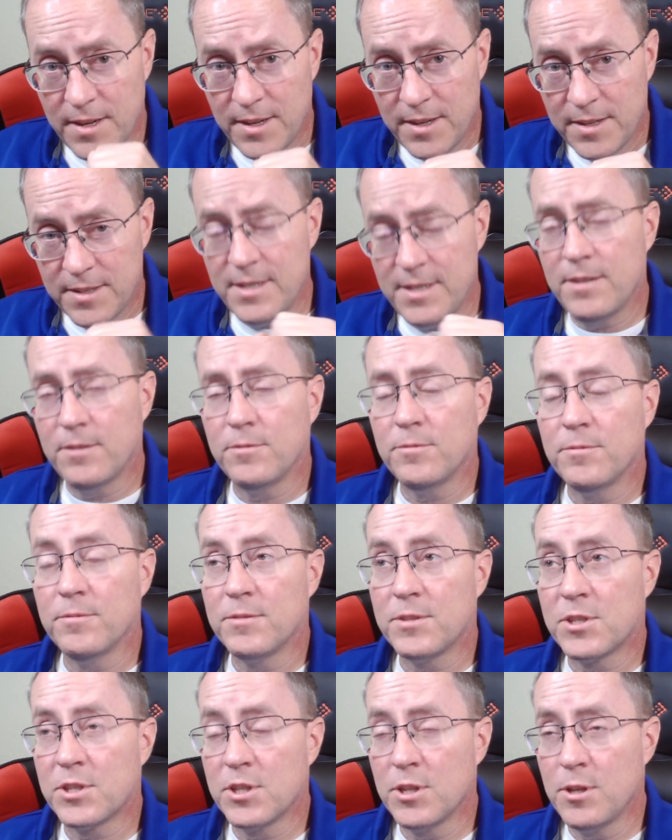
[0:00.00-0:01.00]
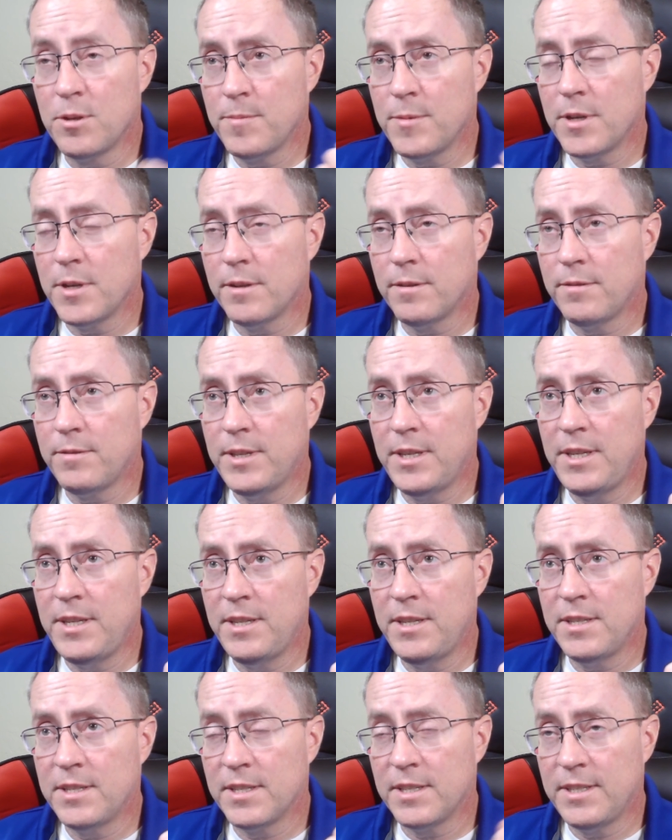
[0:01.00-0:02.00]
Now, some of
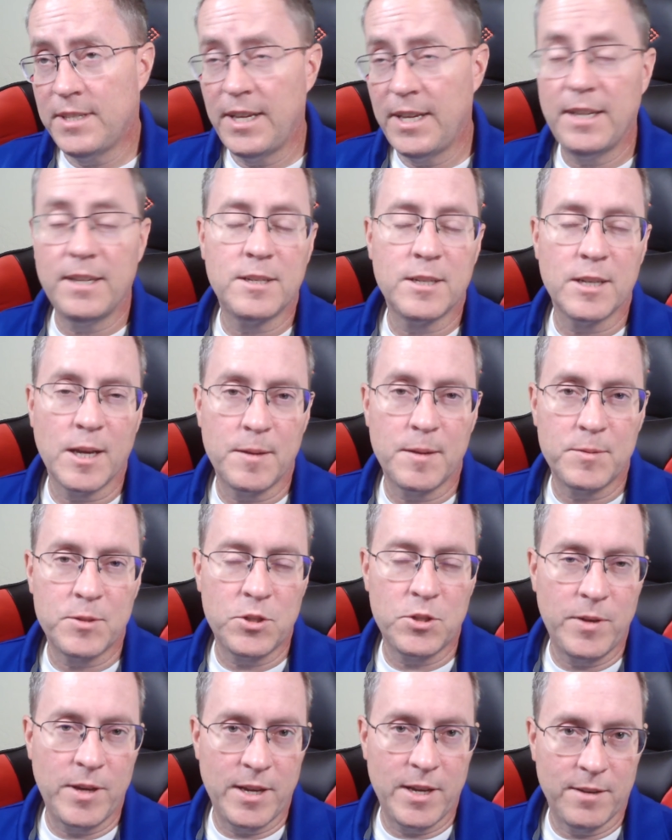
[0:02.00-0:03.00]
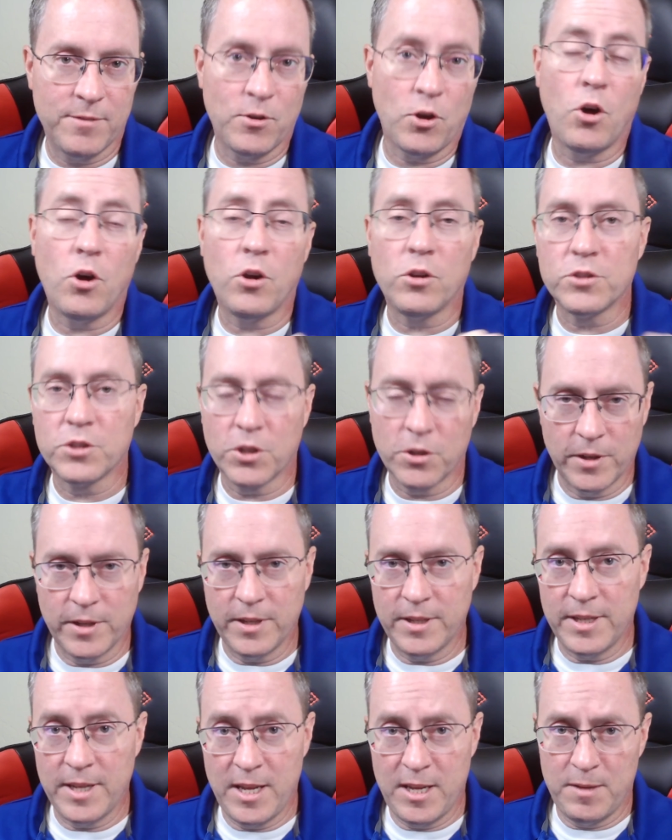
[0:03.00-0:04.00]
these data types do have
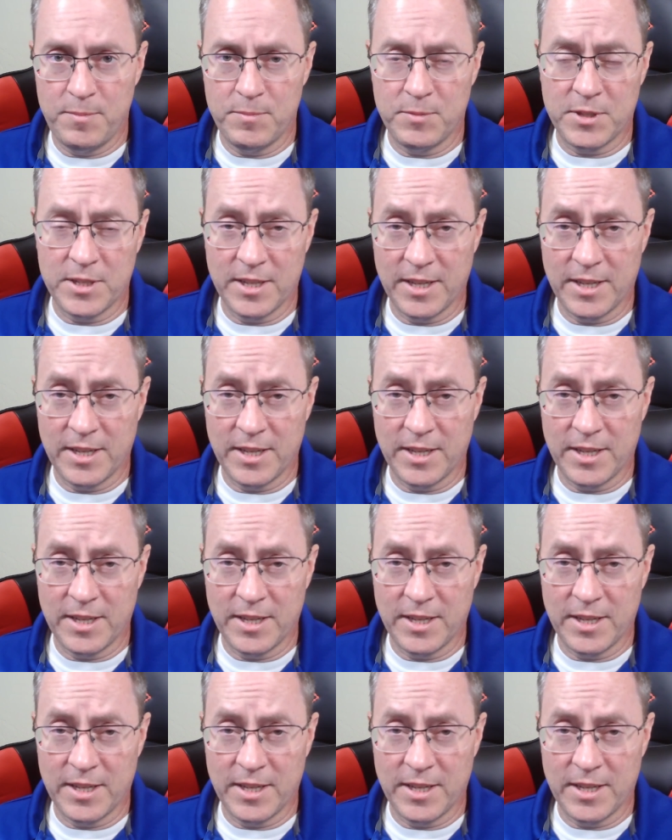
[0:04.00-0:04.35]
alternate names.